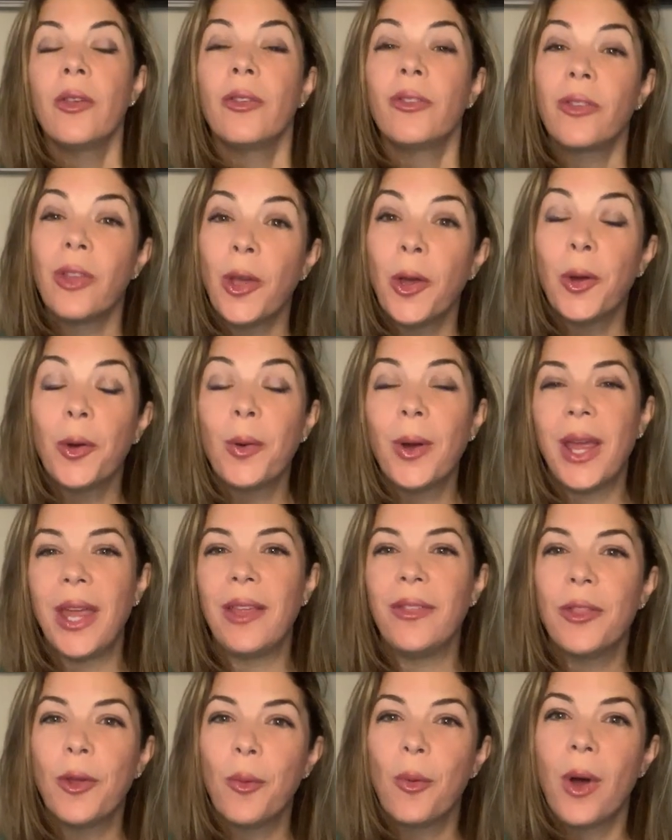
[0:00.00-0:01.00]
So,
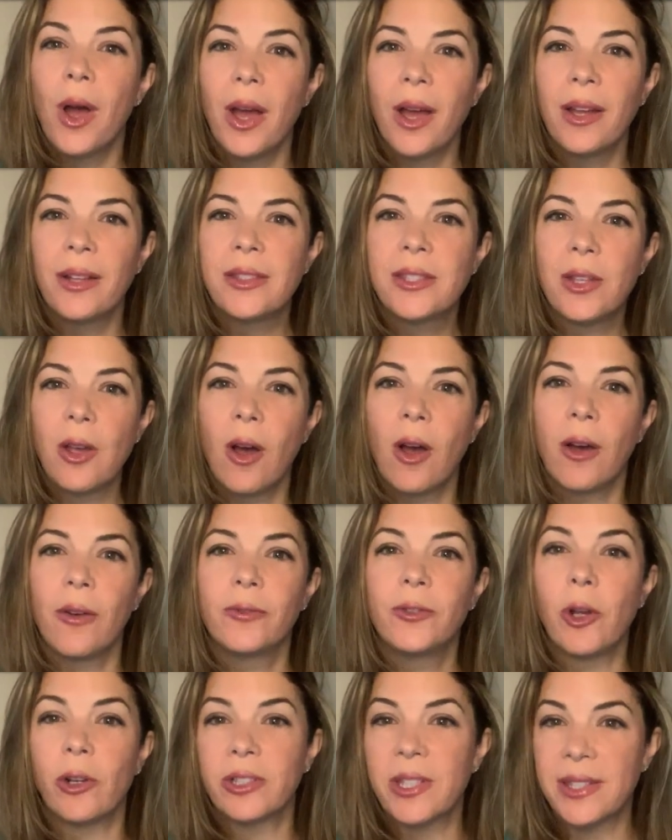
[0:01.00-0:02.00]
in the words
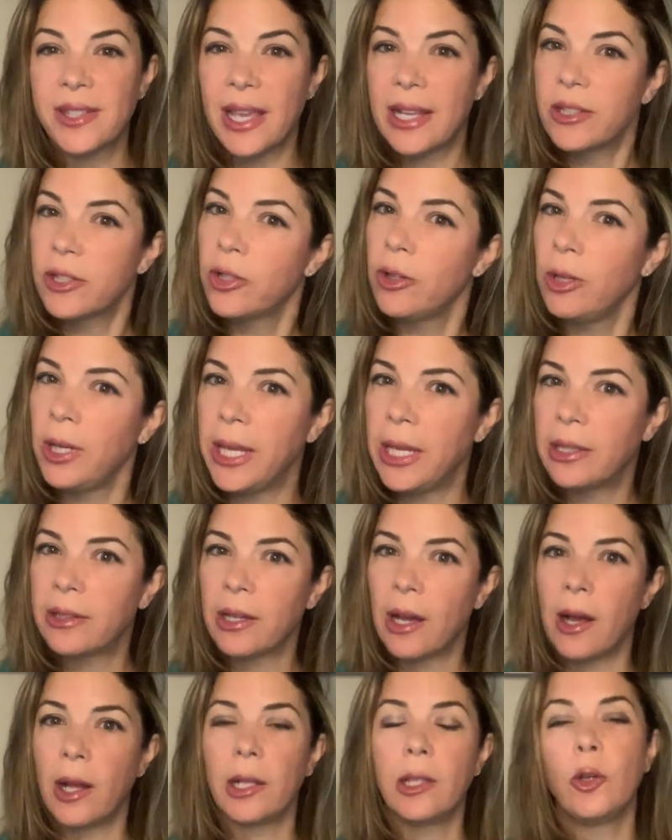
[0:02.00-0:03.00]
of Dr. Santulli et
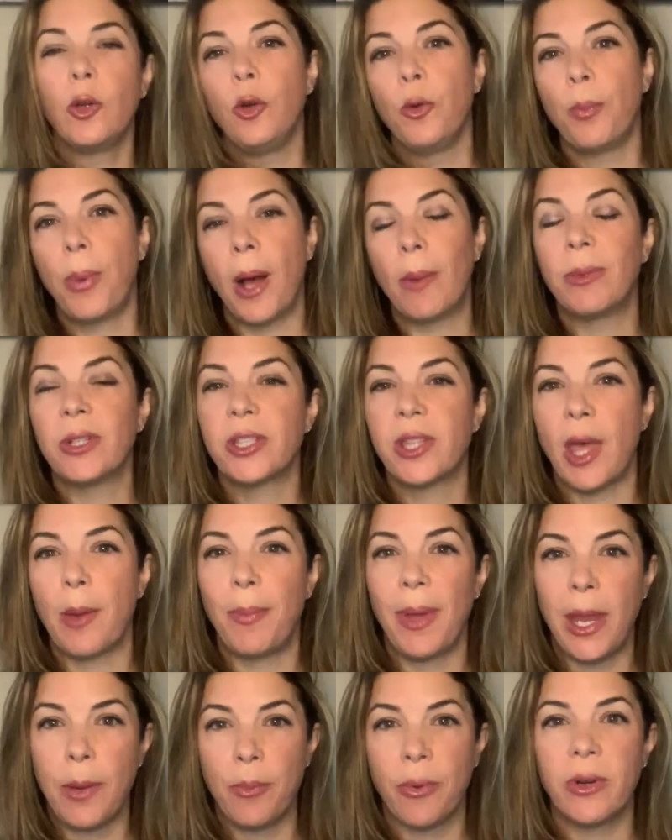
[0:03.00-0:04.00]
al., who published
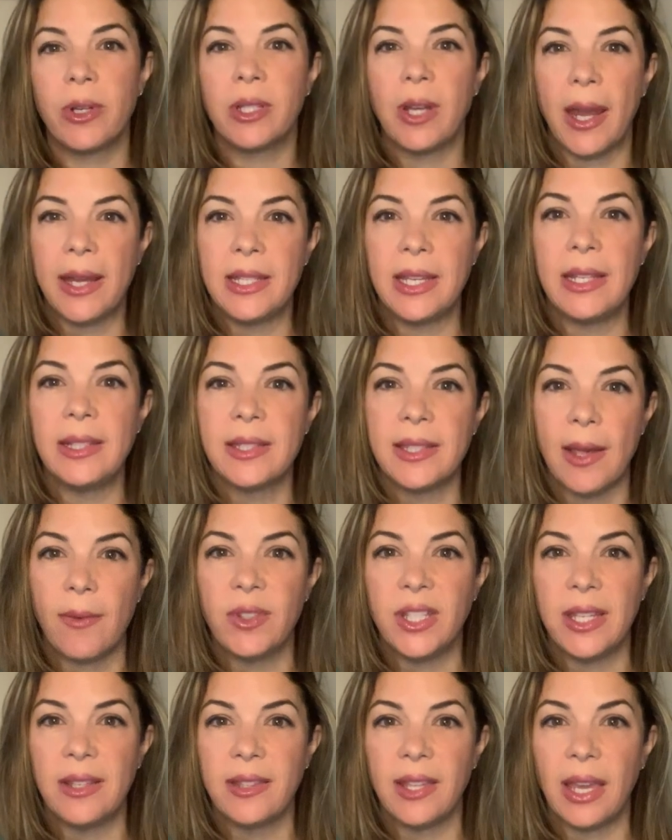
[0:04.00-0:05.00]
that paper in
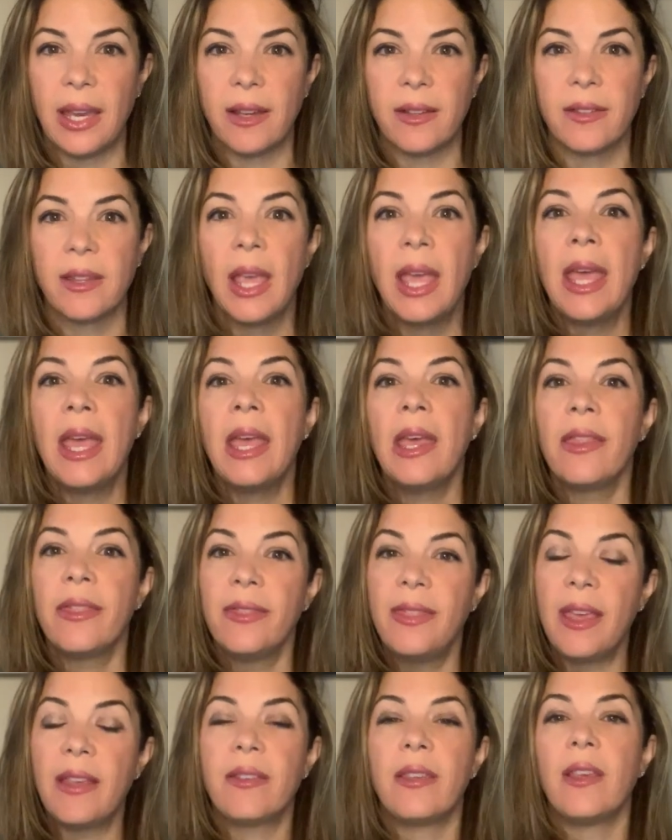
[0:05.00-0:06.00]
1976,
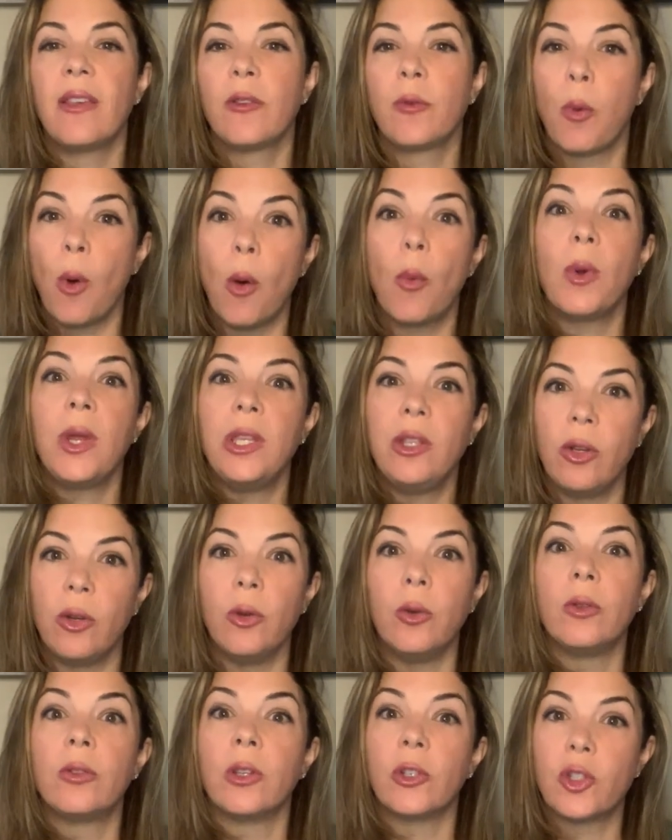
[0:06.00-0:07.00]
this is what we
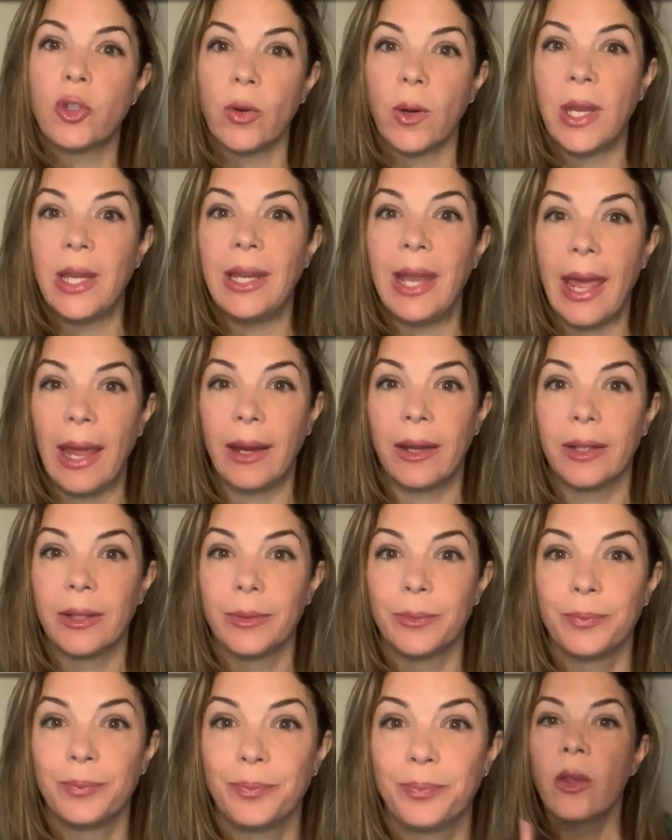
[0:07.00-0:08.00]
do to treat NEC.
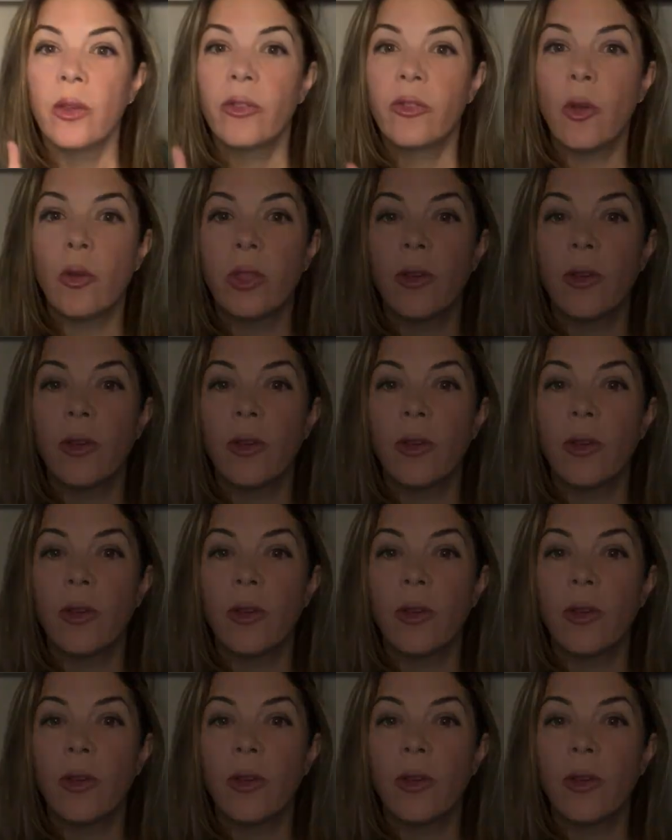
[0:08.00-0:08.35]
So